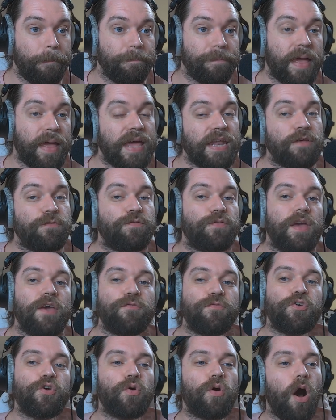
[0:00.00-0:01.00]
And
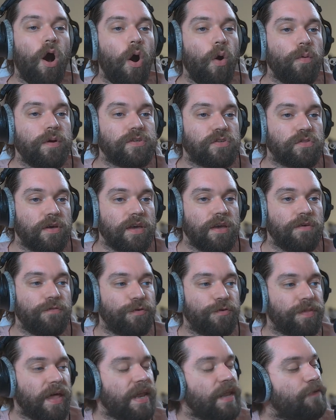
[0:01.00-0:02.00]
if you're always looking
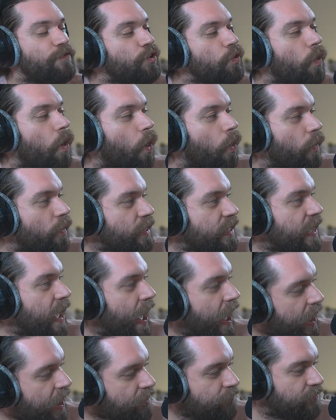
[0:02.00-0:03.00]
for that, if you already
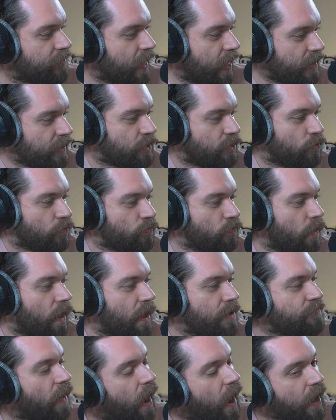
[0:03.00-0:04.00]
have that in your
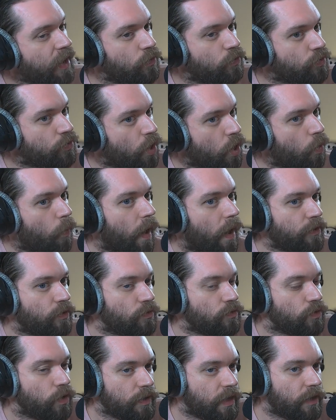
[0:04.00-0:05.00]
life, I don't know why you're
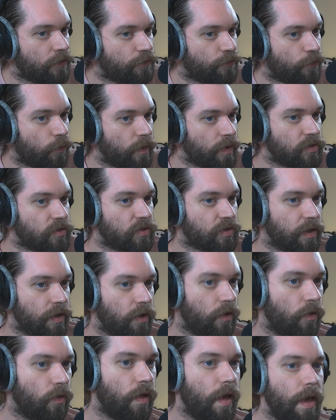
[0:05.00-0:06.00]
looking for it
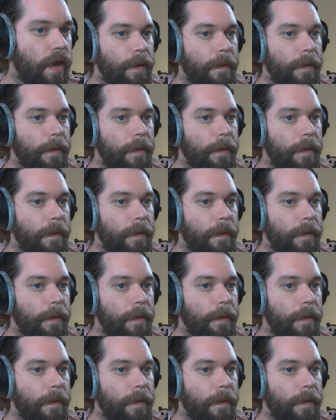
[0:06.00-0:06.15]
still.